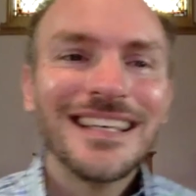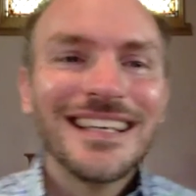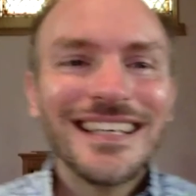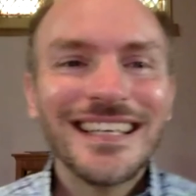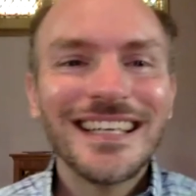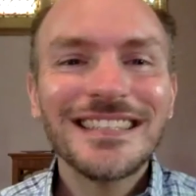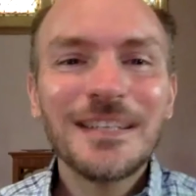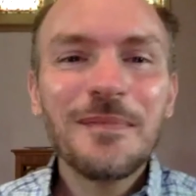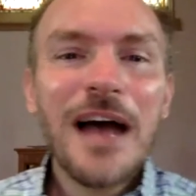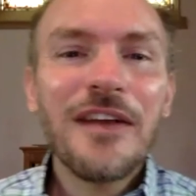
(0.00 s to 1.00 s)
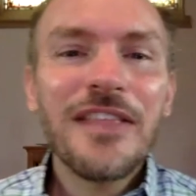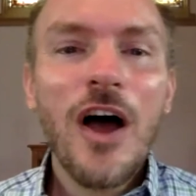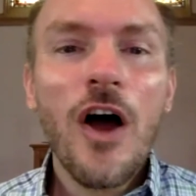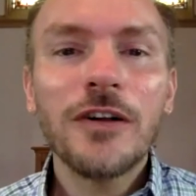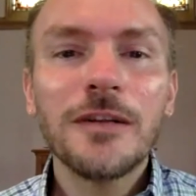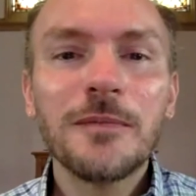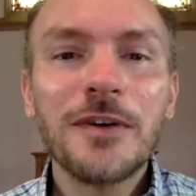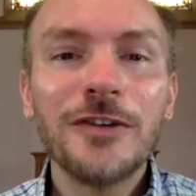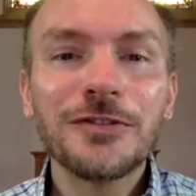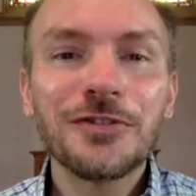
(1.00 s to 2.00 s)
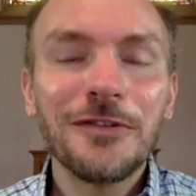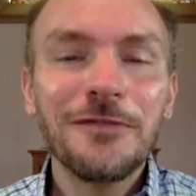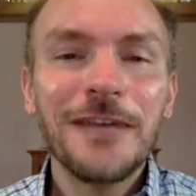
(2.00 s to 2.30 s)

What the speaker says: It's about the Harlem Cultural